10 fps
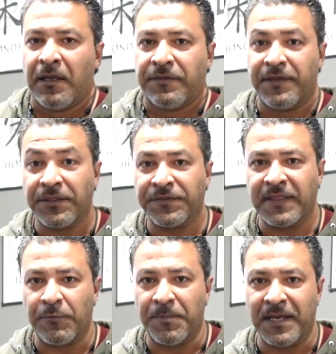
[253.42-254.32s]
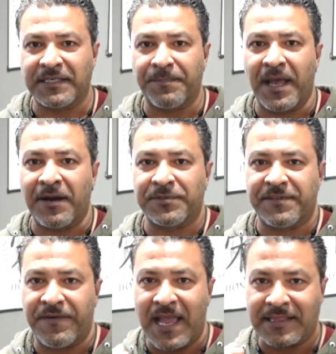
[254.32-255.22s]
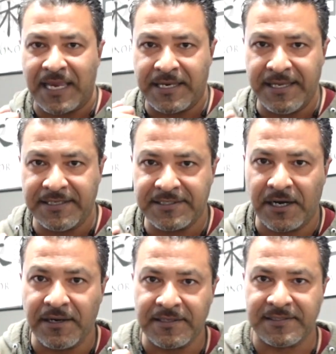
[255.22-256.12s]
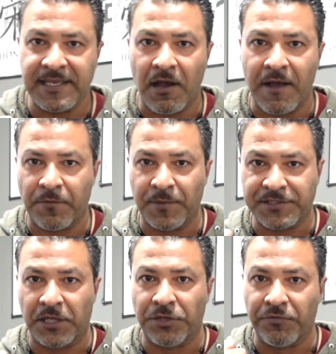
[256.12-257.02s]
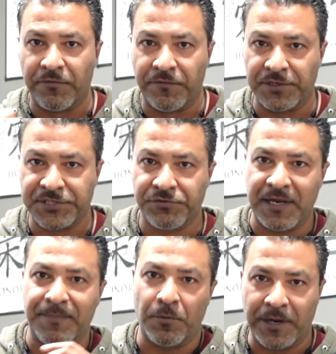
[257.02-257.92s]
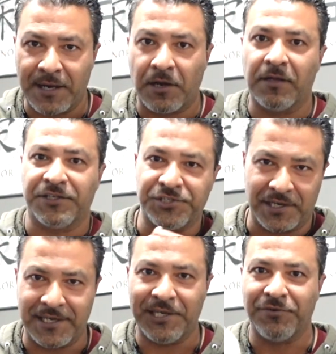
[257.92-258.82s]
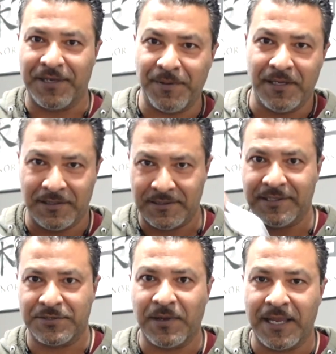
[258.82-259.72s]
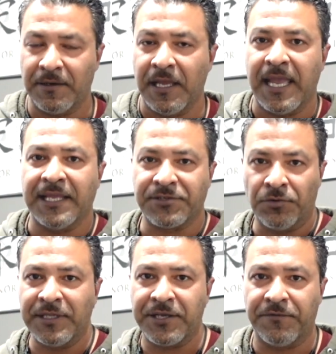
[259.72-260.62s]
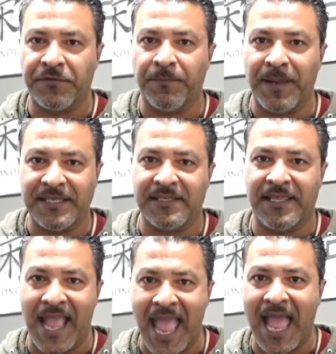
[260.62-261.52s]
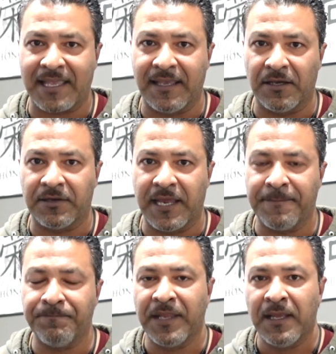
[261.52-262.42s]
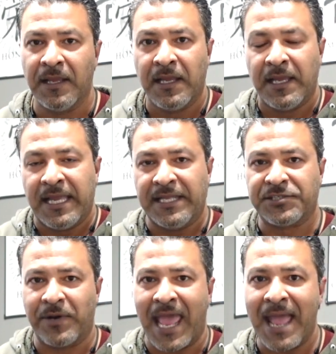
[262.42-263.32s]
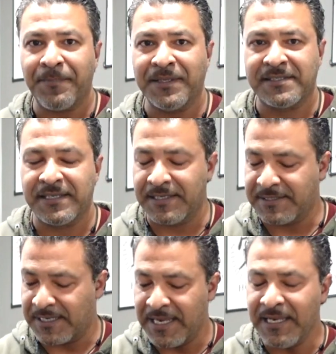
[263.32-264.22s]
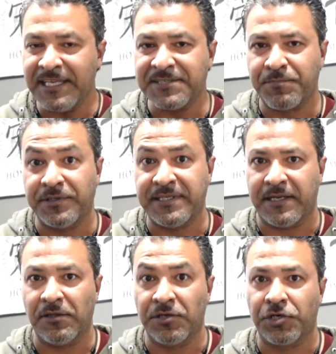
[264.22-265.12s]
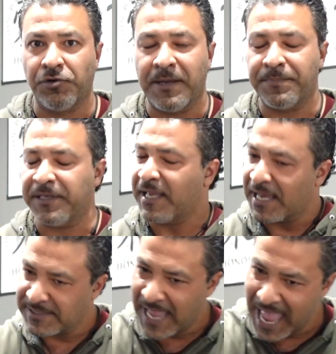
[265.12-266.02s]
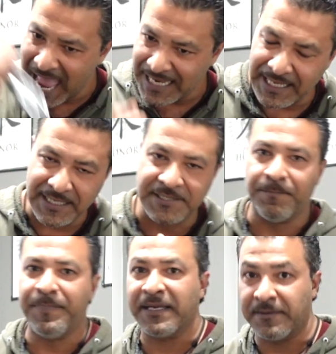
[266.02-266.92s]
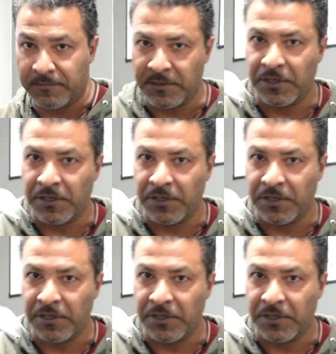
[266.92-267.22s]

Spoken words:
The other thing that we picked up on was the fact that he started this thing off in what's called the reverse grip, or what I call the Chucky grip, this way. It's only good for basically hacking, okay? And so what happens is, in this particular grip, yes, hacking is a big,